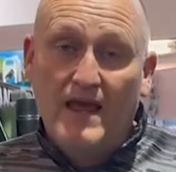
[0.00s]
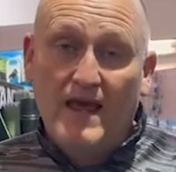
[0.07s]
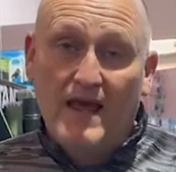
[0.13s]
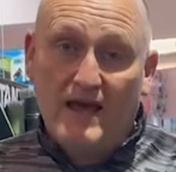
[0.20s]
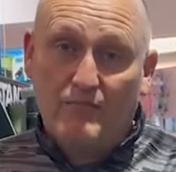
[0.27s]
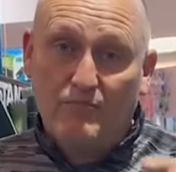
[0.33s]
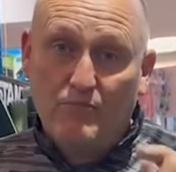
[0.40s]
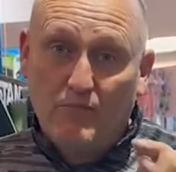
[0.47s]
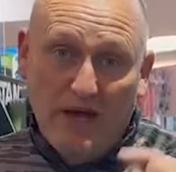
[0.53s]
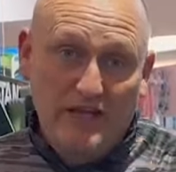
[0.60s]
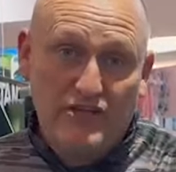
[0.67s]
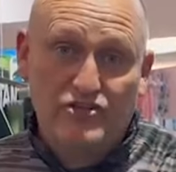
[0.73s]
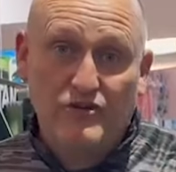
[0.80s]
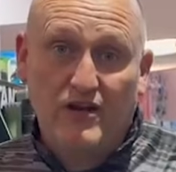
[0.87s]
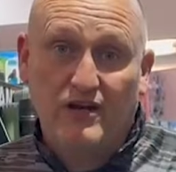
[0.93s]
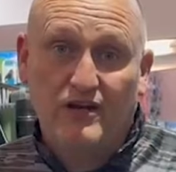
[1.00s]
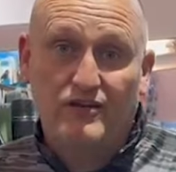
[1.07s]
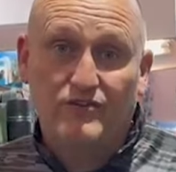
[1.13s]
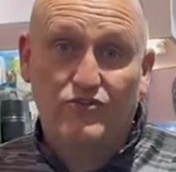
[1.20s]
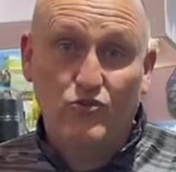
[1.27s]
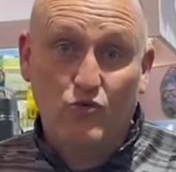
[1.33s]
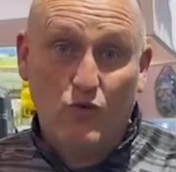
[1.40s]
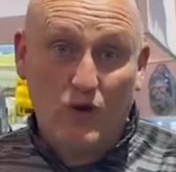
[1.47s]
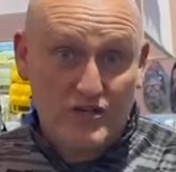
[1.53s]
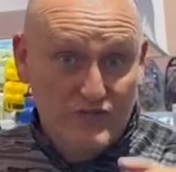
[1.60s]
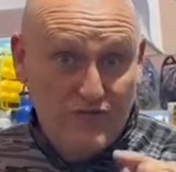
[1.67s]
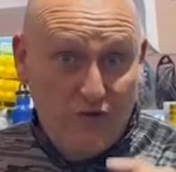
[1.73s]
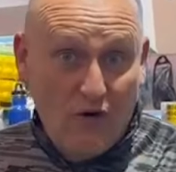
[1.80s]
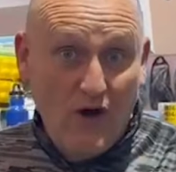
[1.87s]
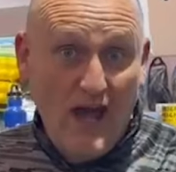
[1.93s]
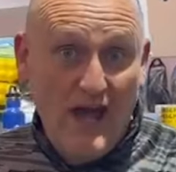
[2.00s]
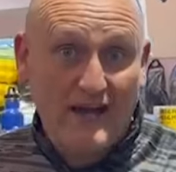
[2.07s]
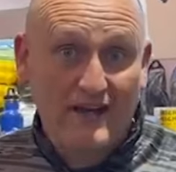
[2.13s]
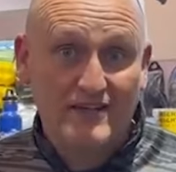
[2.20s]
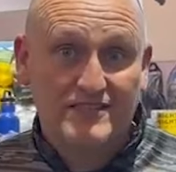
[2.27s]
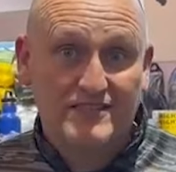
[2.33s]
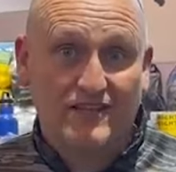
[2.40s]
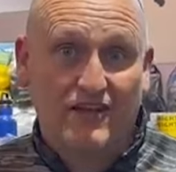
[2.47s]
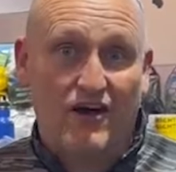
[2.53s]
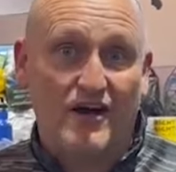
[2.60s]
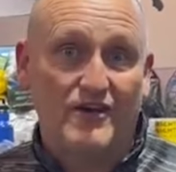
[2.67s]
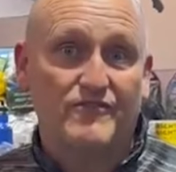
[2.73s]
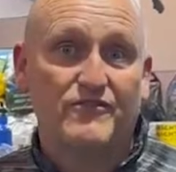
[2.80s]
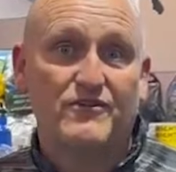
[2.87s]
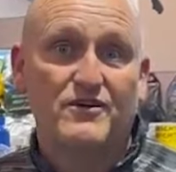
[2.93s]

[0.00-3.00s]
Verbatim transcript: and make sure to watch Four Anglers Live,